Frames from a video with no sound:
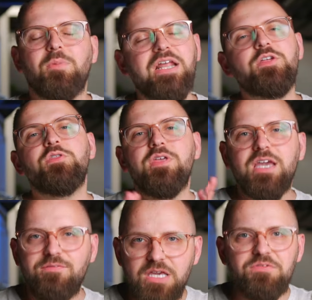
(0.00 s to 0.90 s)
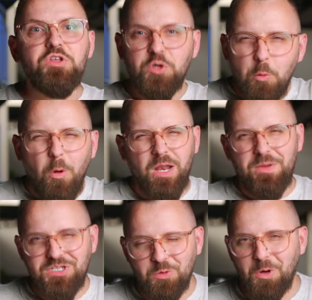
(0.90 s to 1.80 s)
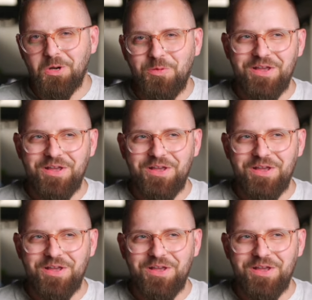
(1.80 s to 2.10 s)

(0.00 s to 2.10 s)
But I do think I've given you quite a bit to work